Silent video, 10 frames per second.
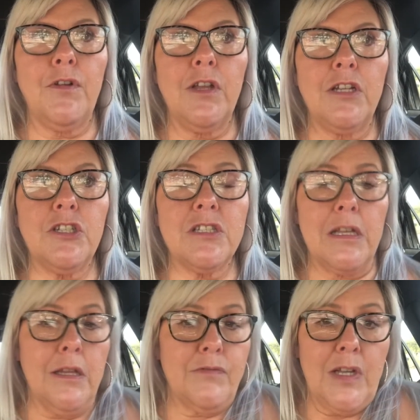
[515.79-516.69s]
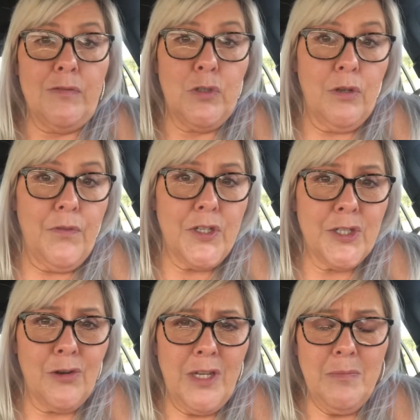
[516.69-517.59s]
lunch is I love to have tuna fish
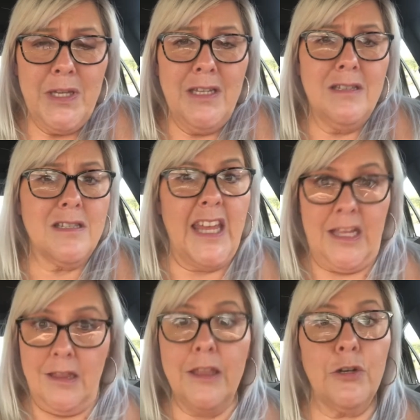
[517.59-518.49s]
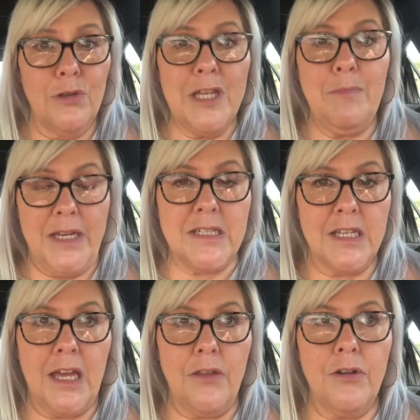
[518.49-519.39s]
and green beans, like literally mixed
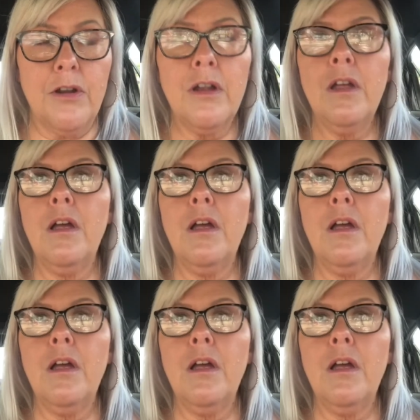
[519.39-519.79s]
together.